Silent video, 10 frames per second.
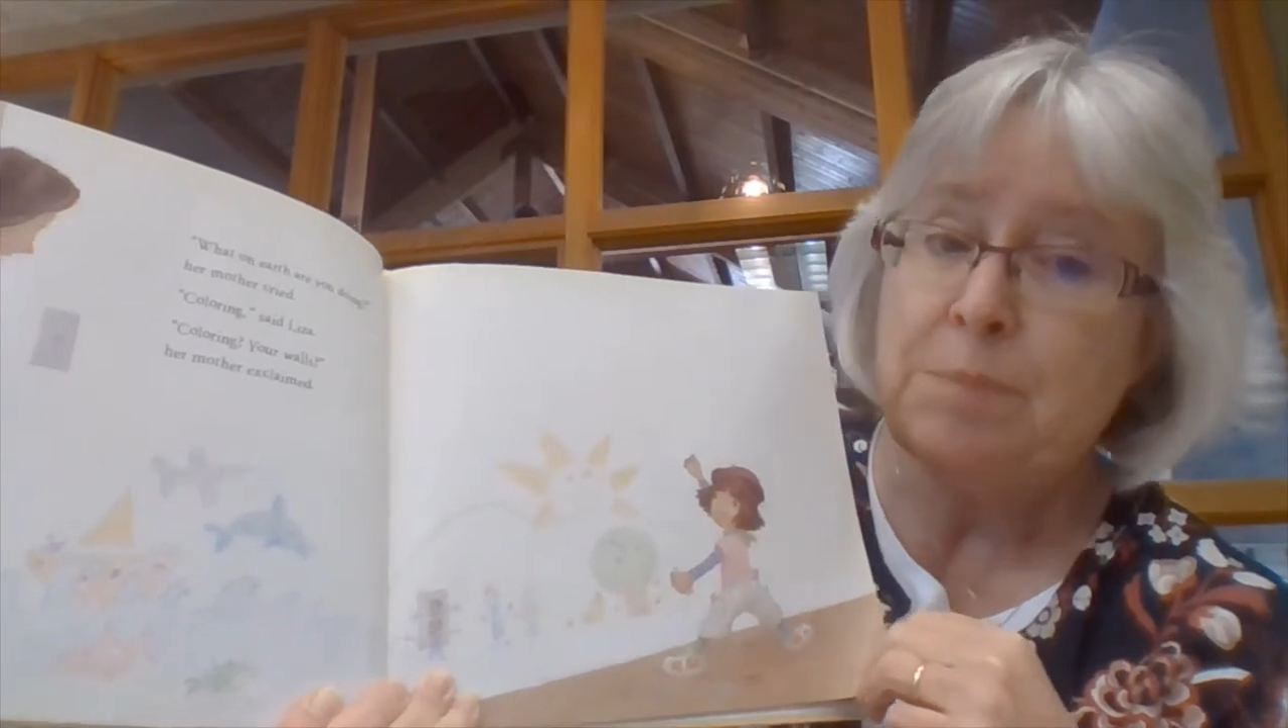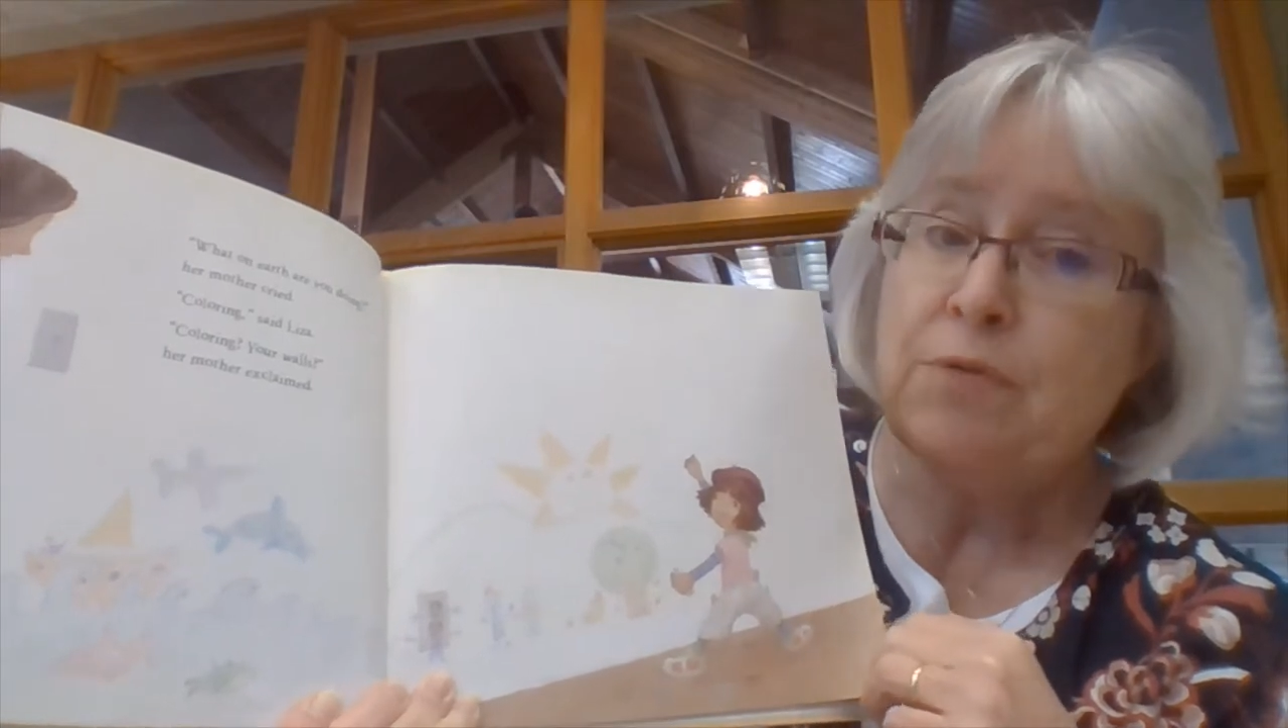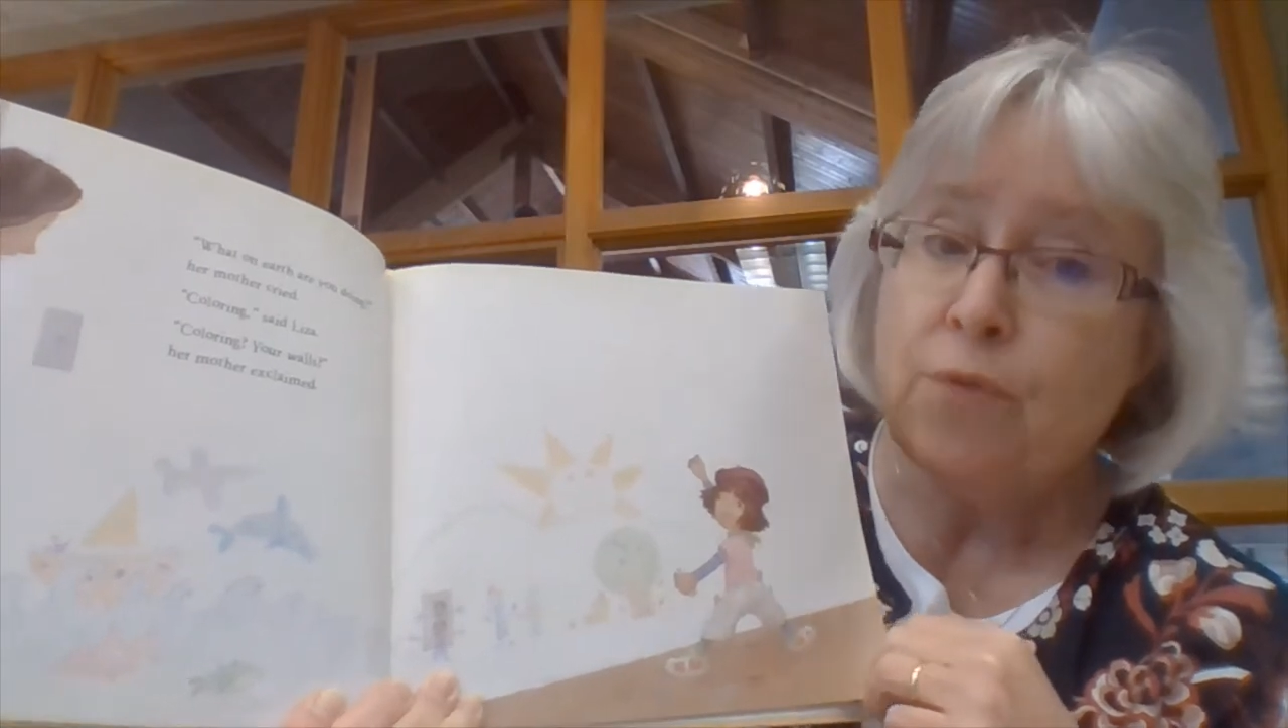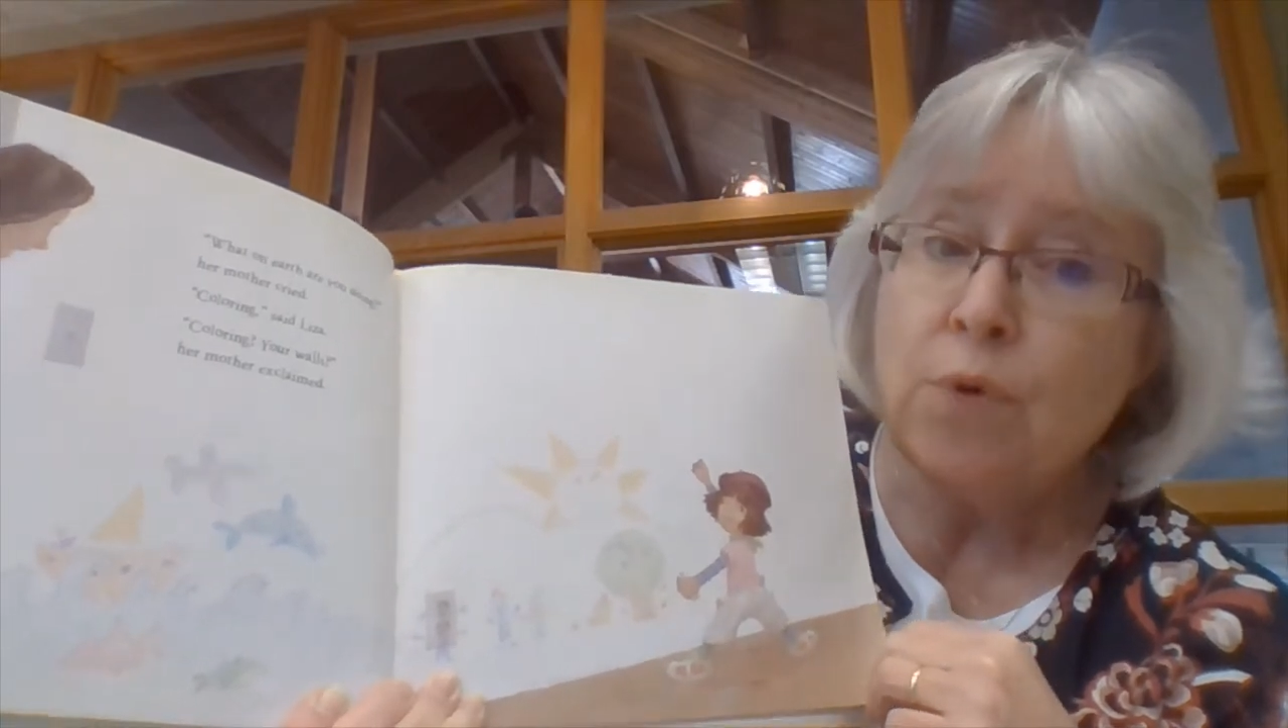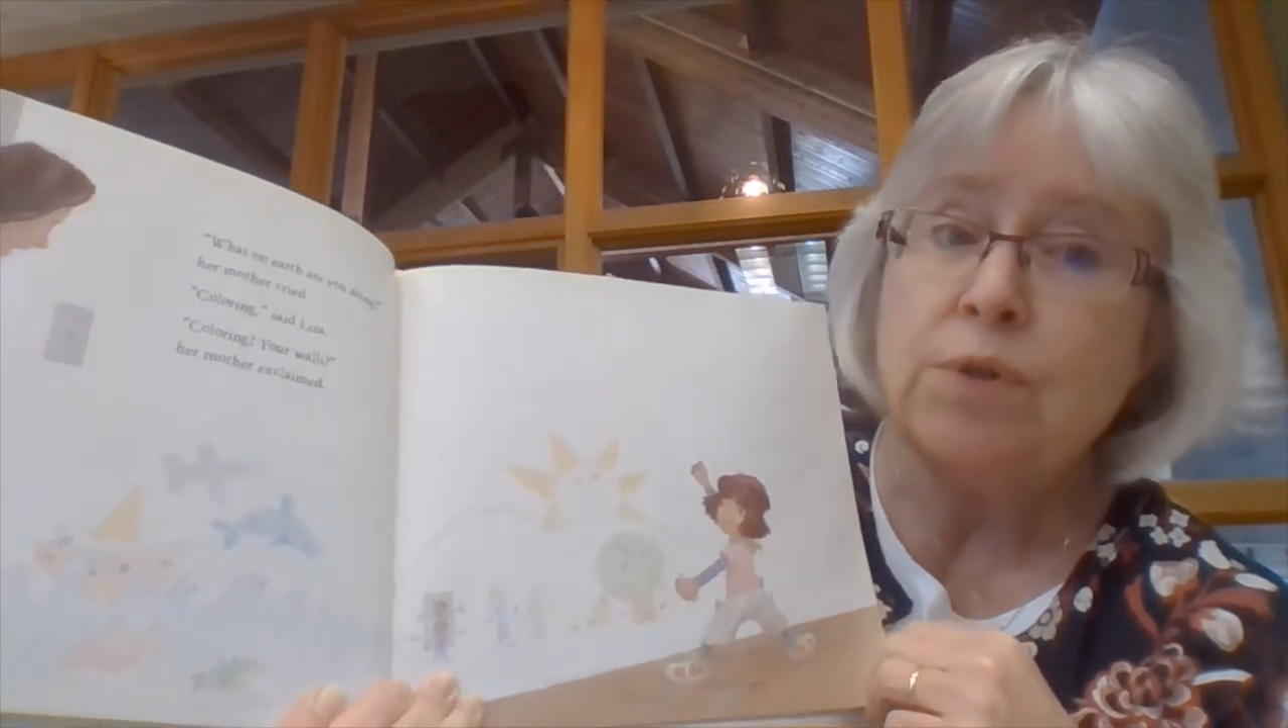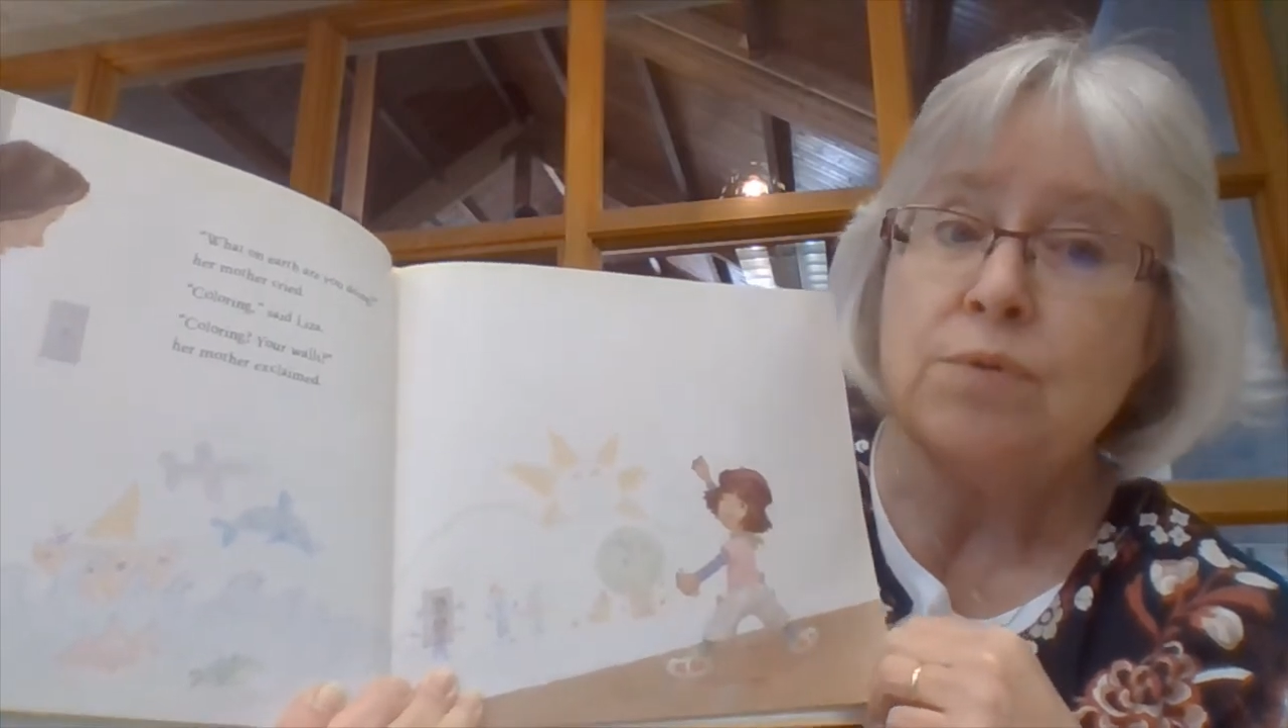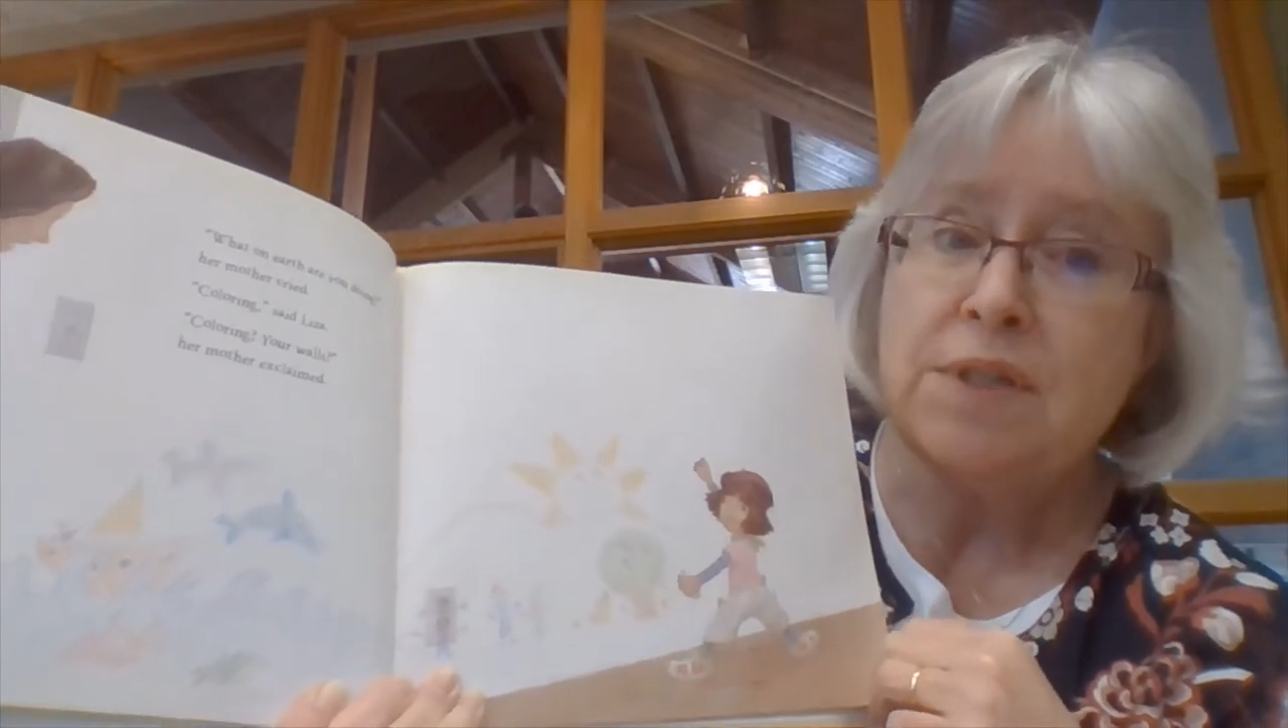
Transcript: before you